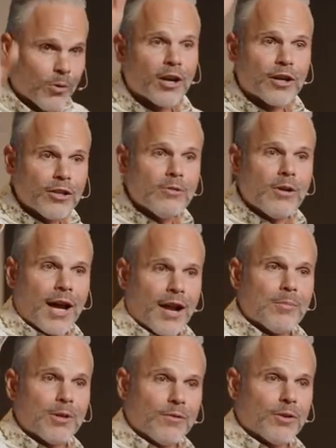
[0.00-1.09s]
Where are you at?
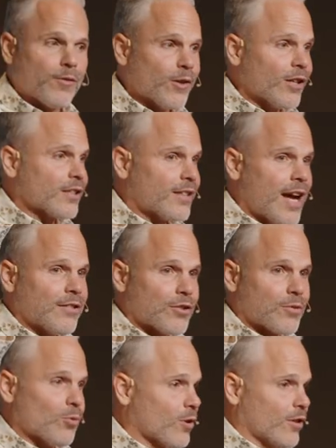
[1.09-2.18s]
How many of you feel like that
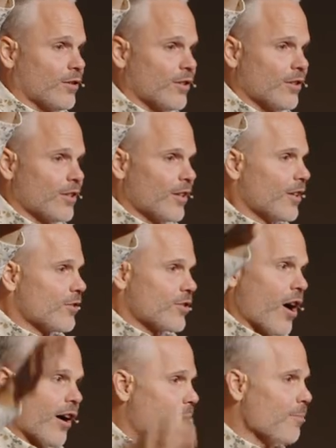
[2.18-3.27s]
this morning?
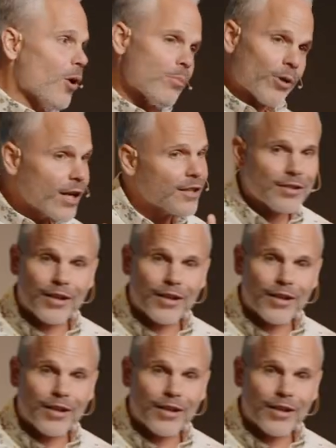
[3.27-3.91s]
Sorry, I'm going to bring it